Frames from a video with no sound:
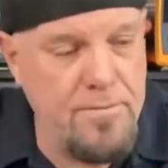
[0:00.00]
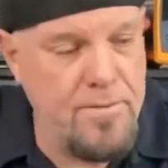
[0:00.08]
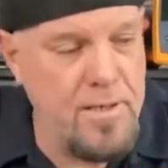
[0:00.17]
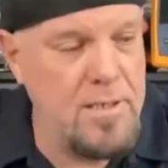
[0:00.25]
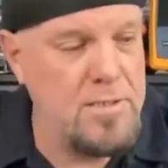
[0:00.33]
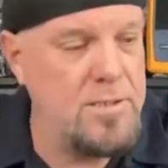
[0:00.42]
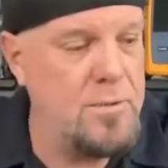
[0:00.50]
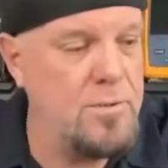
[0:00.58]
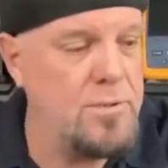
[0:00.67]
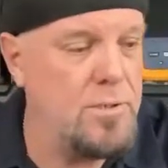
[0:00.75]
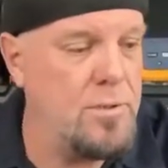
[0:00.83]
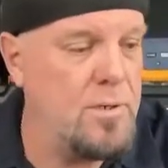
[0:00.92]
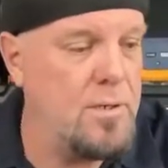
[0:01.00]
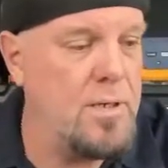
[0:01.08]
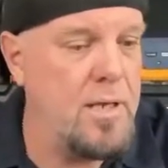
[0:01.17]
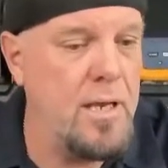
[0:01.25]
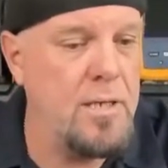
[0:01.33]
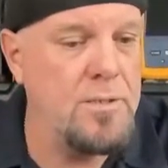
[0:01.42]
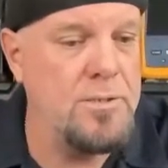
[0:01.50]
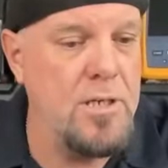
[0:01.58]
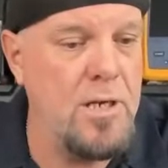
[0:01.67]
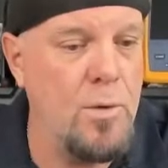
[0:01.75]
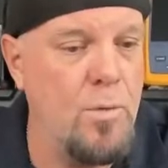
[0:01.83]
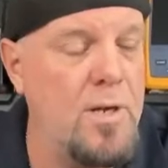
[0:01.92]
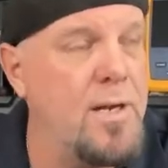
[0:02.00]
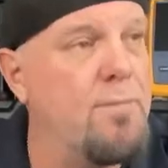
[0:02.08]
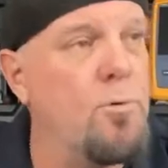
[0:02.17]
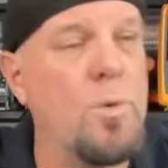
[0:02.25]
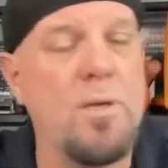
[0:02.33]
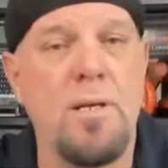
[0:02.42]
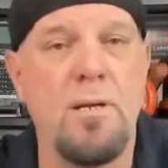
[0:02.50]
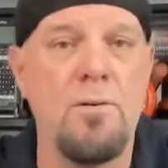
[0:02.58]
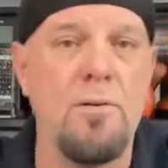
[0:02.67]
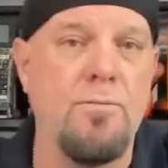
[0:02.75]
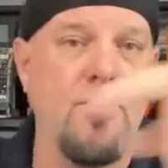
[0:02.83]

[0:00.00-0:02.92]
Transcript: Phoenix, Arizona. And again, Gene, I want everyone to hear your